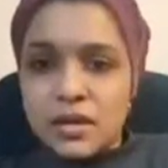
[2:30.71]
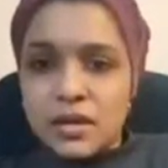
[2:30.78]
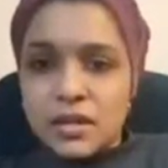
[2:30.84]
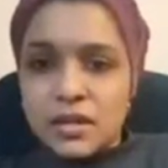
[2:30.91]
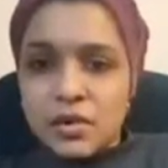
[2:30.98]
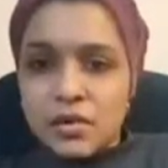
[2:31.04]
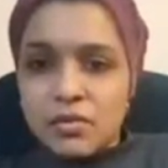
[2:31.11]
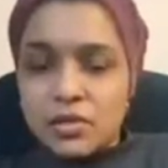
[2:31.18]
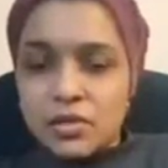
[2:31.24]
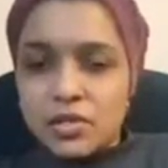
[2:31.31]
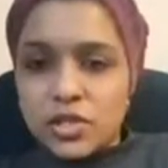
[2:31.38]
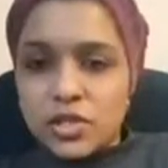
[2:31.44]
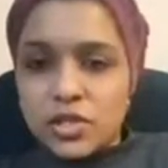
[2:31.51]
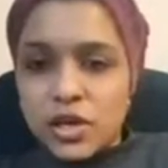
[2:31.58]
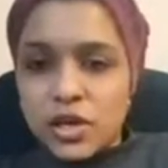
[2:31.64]
these
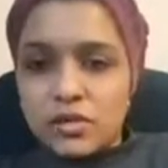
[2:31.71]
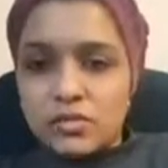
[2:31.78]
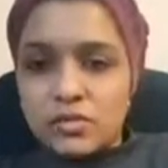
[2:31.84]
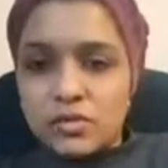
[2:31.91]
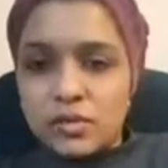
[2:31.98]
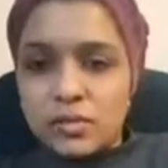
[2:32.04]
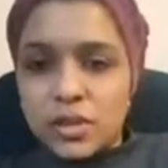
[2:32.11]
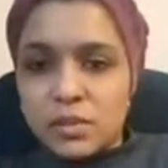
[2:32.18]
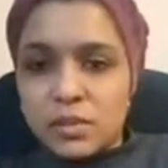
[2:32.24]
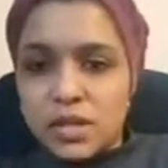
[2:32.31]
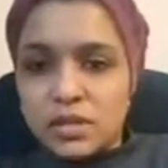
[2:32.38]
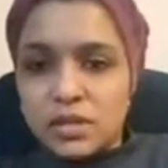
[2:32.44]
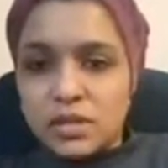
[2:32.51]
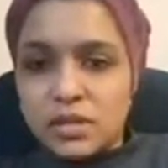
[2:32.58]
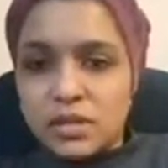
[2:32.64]
orange areas on the
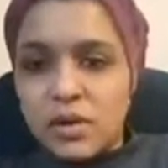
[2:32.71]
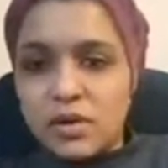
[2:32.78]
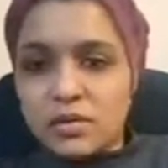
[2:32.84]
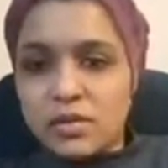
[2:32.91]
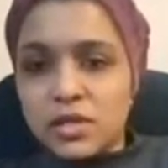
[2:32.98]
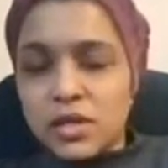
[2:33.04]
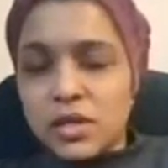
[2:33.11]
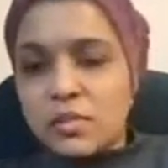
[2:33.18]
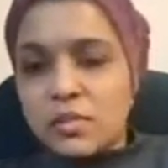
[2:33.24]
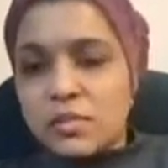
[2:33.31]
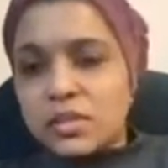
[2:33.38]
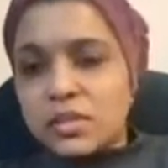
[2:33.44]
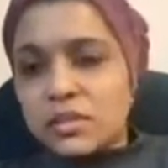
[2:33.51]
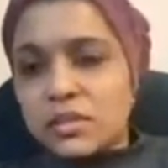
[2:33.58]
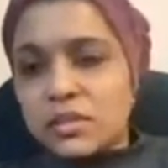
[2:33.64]
pigmented part, but in